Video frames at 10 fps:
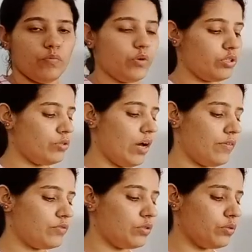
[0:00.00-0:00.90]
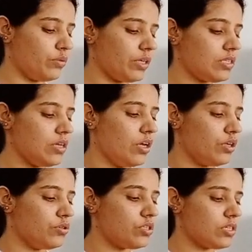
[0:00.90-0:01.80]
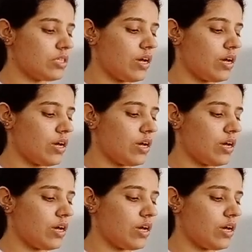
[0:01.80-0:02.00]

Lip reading: What you have to do is you just